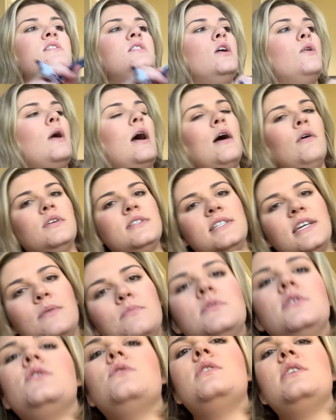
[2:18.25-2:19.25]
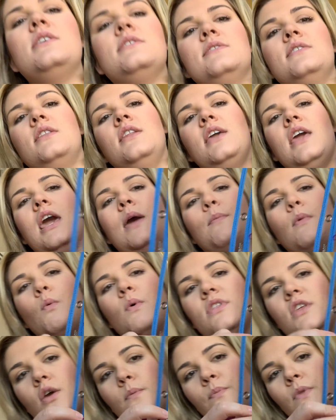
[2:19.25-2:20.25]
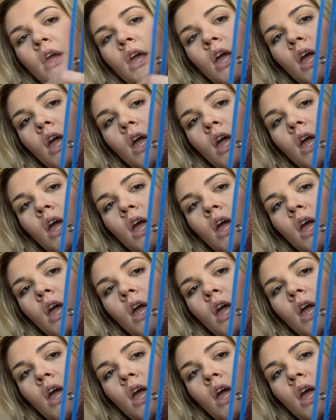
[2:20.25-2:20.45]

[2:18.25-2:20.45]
So I'll attempt to do this in the camera with you.